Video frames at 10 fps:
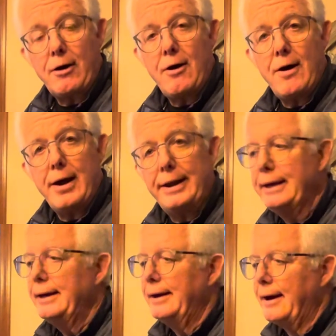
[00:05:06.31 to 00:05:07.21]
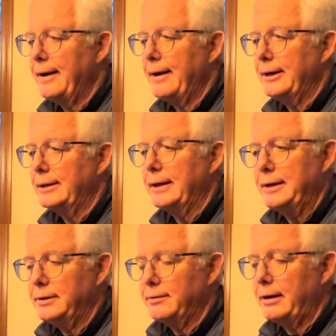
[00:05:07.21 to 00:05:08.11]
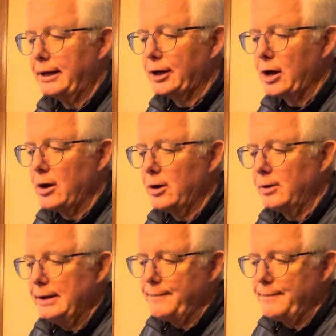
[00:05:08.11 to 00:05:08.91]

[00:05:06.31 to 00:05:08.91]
on and you're ready to go,